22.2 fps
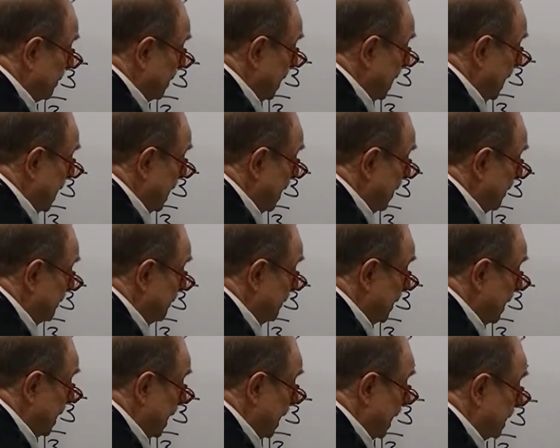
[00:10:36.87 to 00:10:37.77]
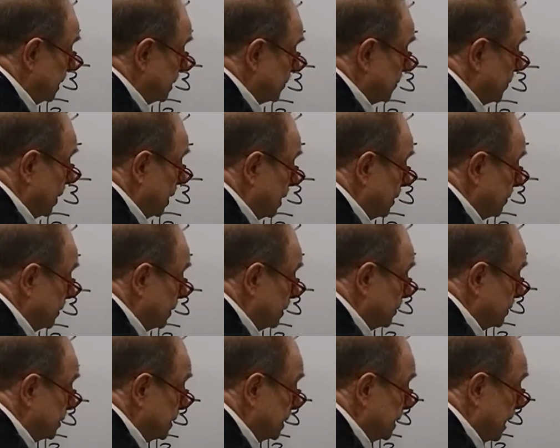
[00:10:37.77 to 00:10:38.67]
we have i squared,
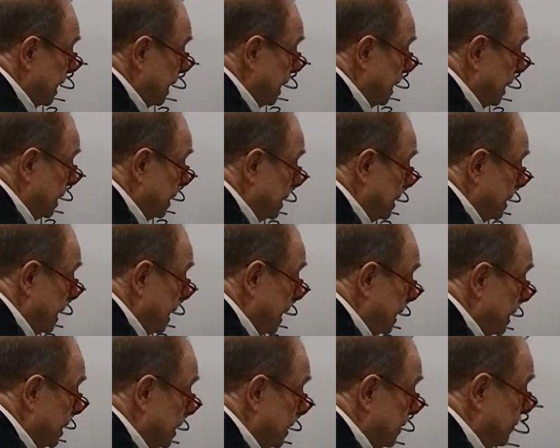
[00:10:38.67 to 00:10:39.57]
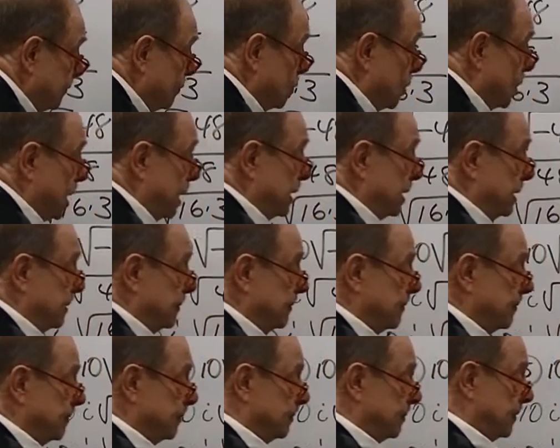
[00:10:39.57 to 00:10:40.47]
which was a negative 1.
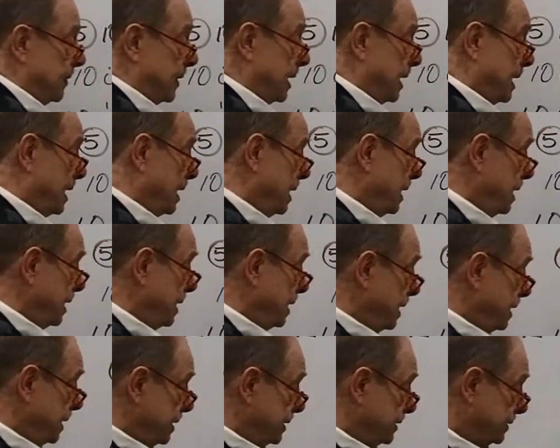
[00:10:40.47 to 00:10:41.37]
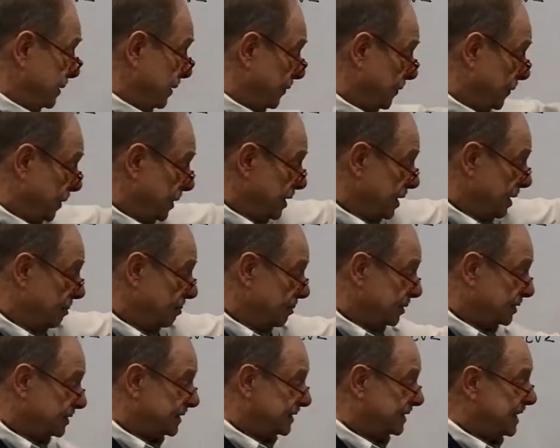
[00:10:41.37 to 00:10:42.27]
So for
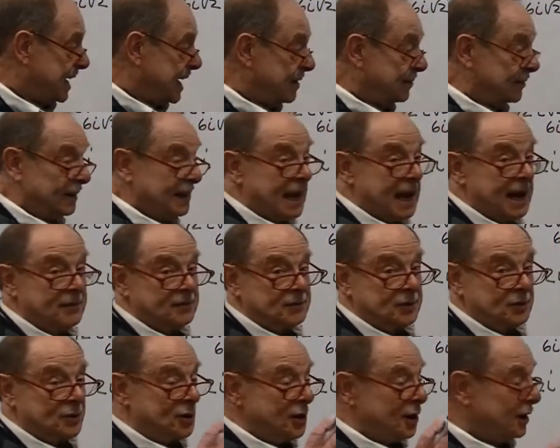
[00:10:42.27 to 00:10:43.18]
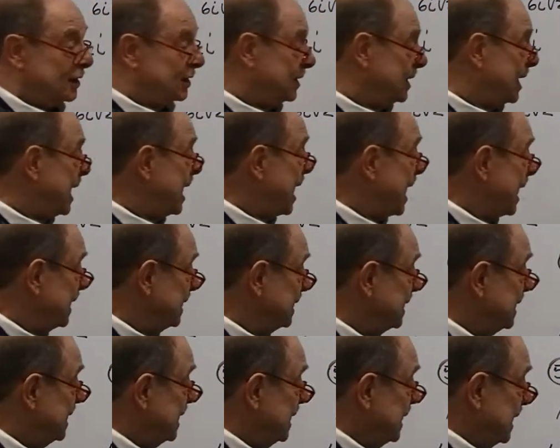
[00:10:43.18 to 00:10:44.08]
number 7, after all of that,
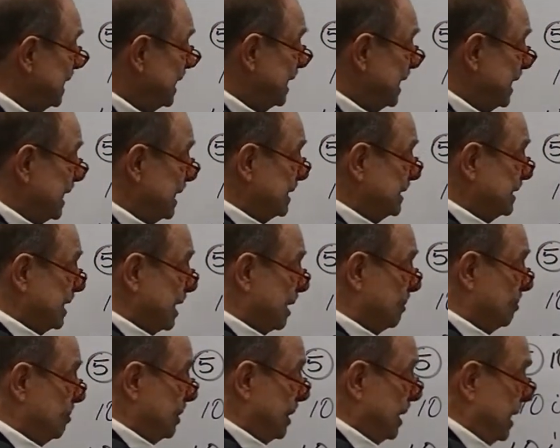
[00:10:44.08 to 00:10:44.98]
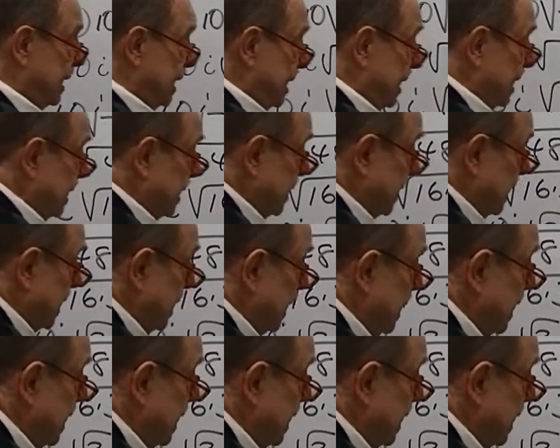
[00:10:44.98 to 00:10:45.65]
it ends up being